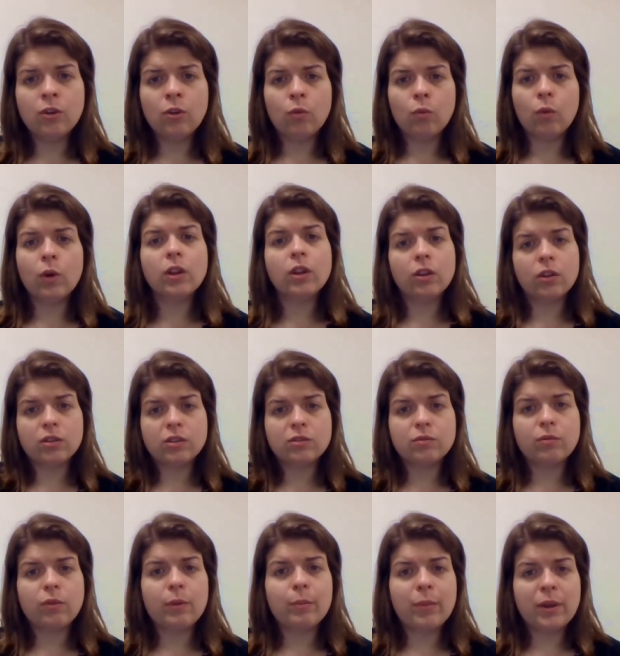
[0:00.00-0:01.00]
what looks
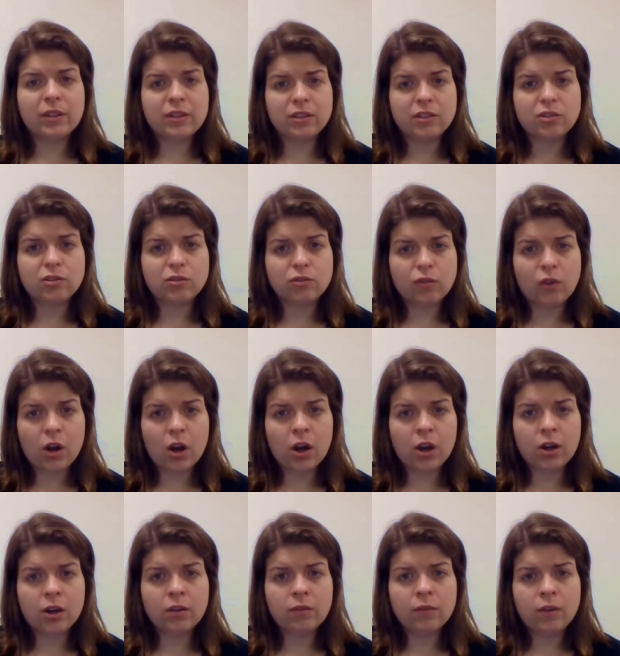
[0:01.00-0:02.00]
what makes a
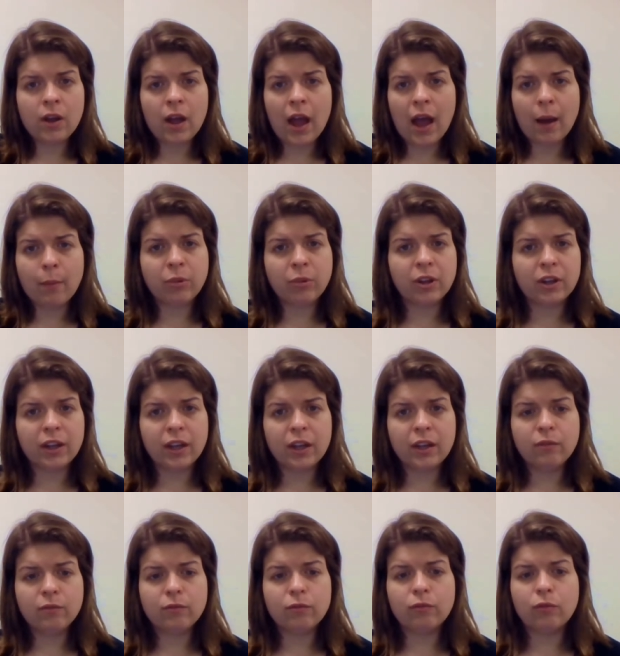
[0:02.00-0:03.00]
strong
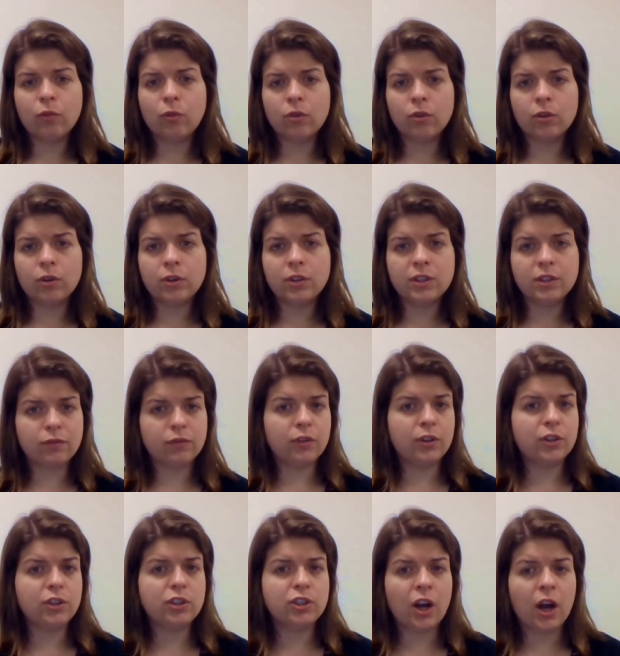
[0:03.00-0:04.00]
applicant for
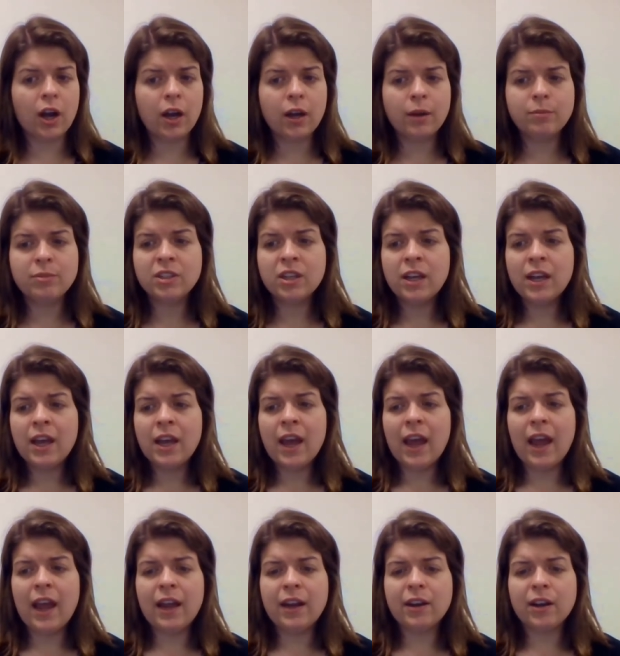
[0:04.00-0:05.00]
different jobs,
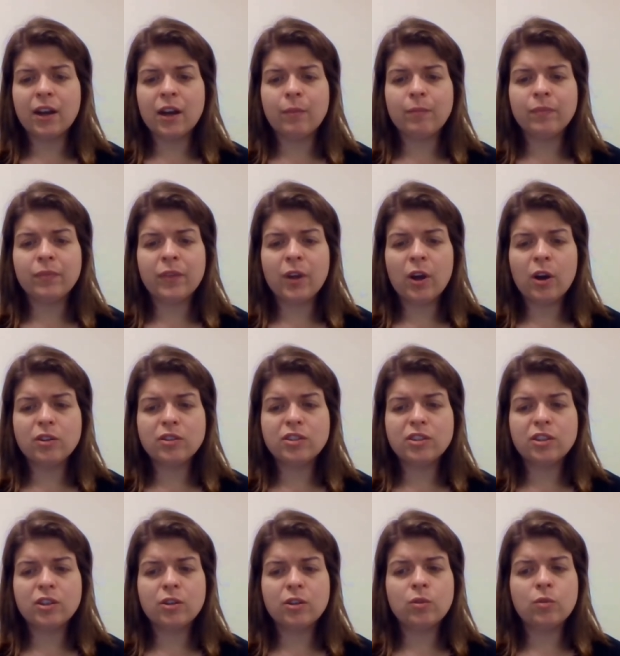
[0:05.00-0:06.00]
and um,
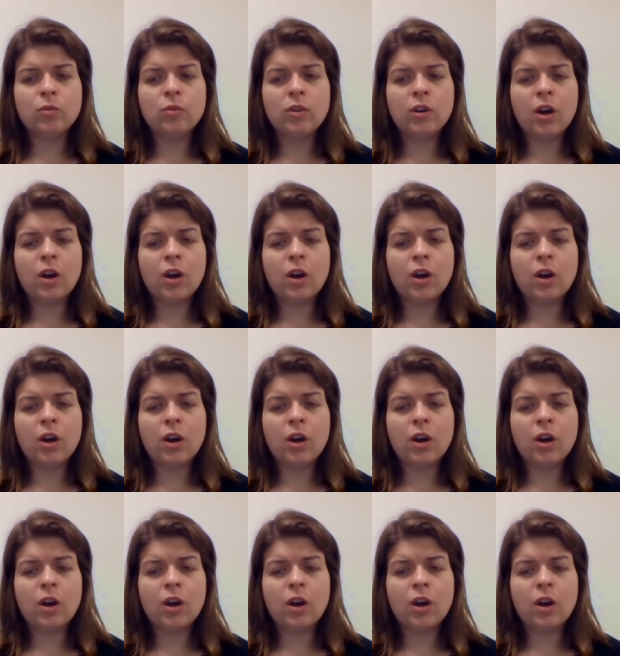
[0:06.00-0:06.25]
also